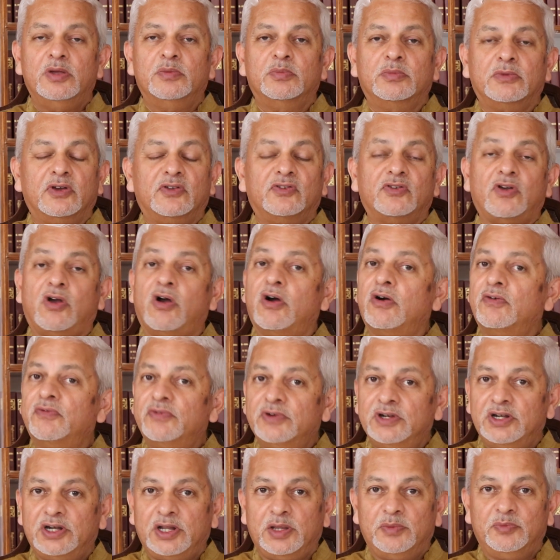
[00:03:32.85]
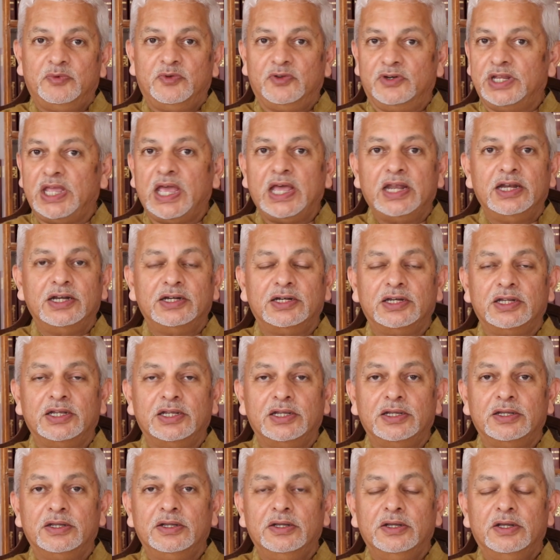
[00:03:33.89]
Because oftentimes
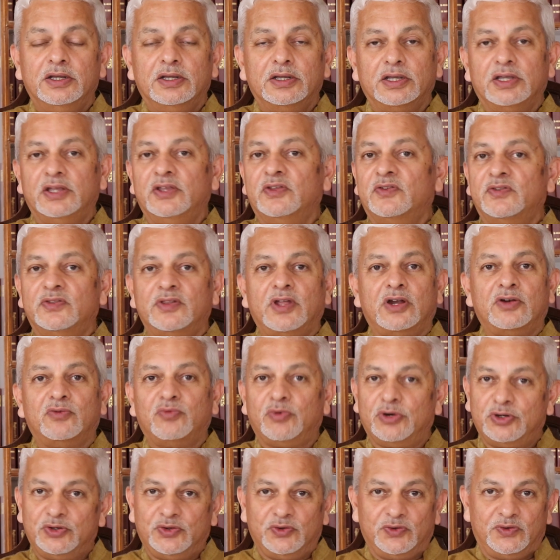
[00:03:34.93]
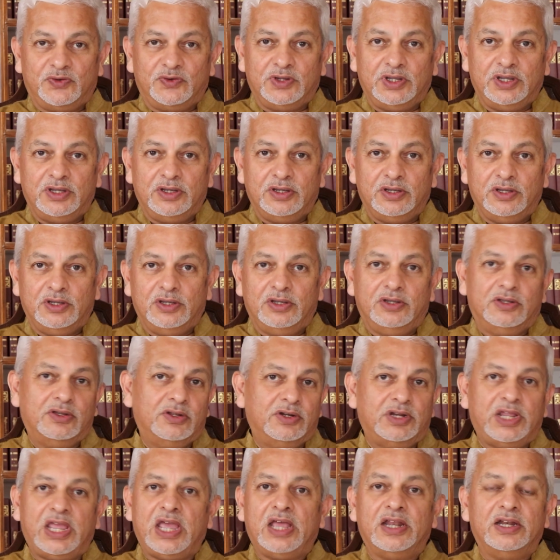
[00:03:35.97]
reality is not what you see,
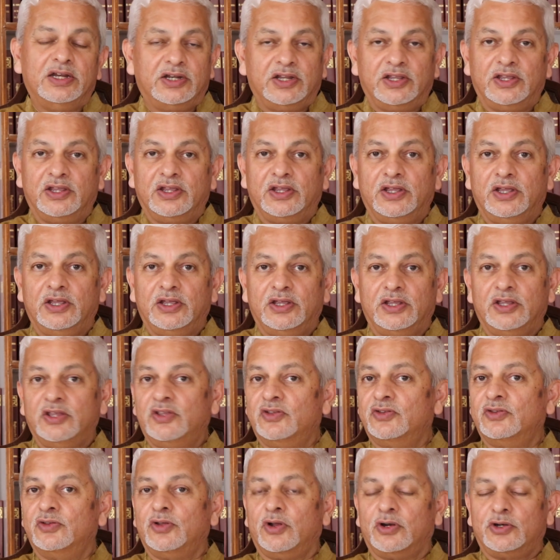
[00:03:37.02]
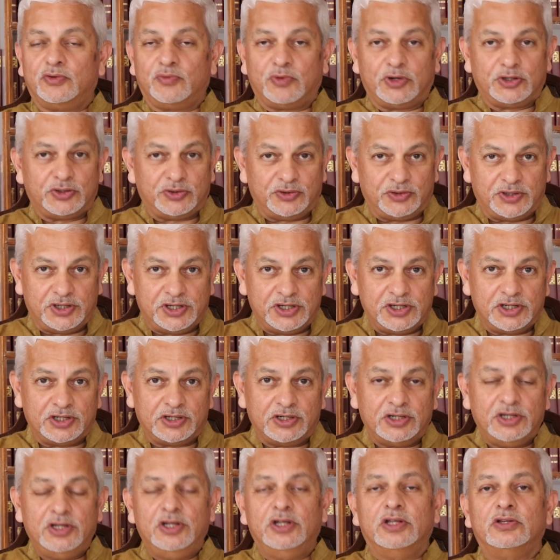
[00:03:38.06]
reality is not what you
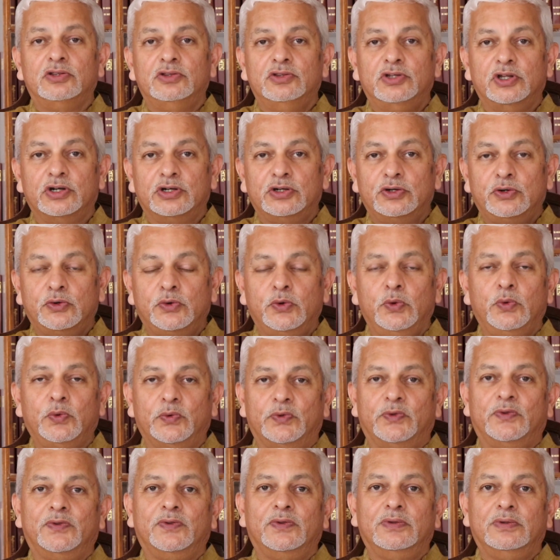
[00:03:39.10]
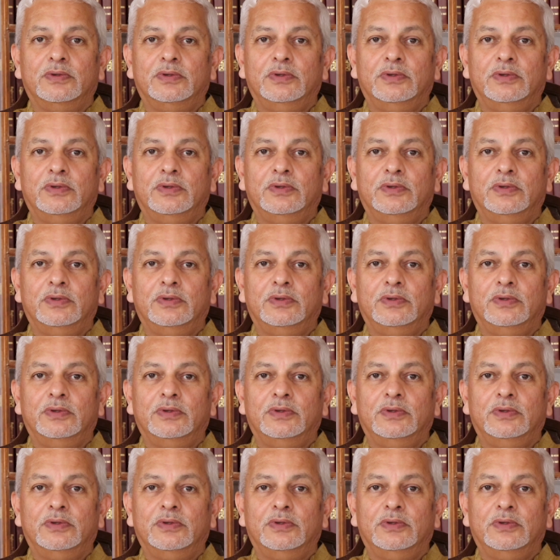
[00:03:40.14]
hear. The truth